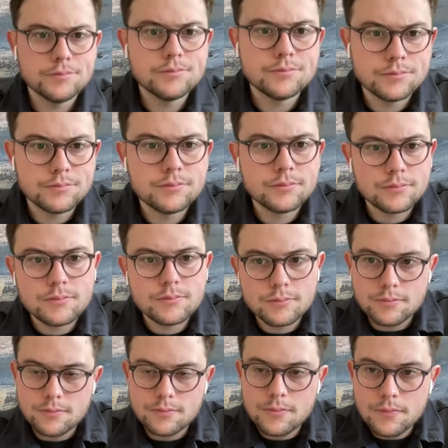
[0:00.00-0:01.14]

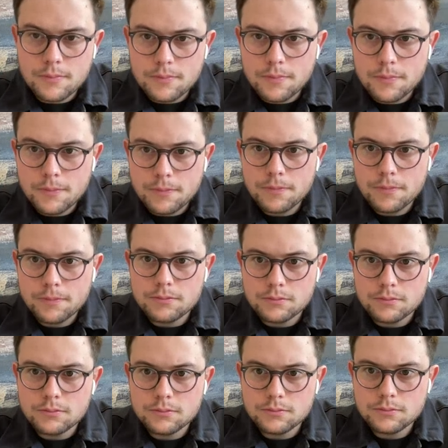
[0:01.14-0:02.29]

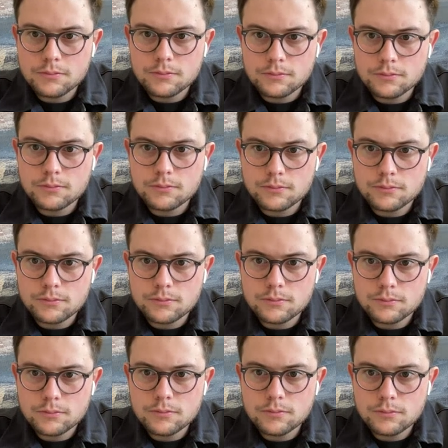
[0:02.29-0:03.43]

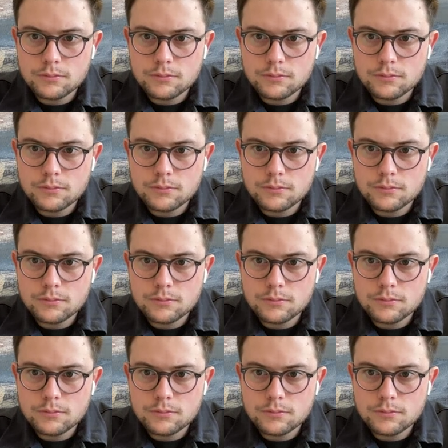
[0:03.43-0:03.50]
[no speech]